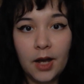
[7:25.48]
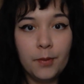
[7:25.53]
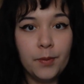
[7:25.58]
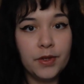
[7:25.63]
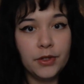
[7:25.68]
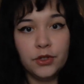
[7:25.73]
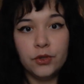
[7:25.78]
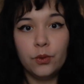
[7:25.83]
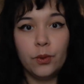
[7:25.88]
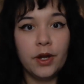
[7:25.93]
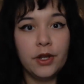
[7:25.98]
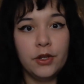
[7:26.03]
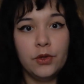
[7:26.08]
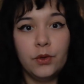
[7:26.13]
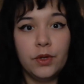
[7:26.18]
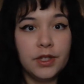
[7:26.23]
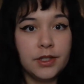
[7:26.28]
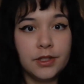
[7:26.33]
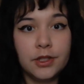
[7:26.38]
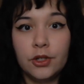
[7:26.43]
up into what you
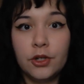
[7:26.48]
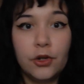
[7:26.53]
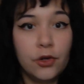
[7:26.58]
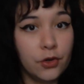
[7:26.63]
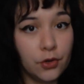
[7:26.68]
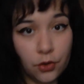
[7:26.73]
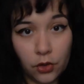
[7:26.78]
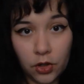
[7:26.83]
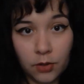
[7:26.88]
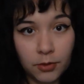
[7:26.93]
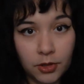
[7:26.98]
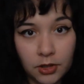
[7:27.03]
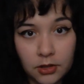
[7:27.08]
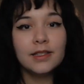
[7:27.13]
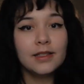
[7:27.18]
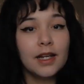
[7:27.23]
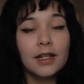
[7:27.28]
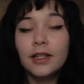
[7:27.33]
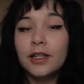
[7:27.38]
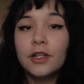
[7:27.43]
consider your normal.
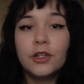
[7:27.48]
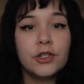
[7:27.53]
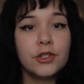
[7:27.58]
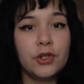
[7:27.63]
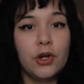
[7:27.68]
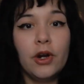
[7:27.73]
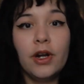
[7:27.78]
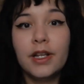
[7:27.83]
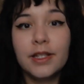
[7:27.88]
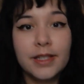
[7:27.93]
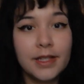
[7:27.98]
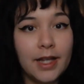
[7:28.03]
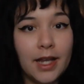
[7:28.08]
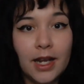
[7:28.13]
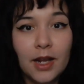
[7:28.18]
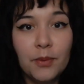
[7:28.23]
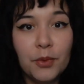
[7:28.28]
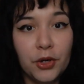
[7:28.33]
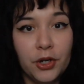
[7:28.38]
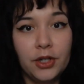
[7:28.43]
Suddenly you're starting to
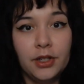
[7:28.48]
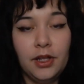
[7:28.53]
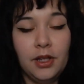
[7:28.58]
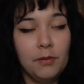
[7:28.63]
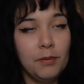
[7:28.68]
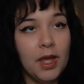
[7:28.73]
get up early.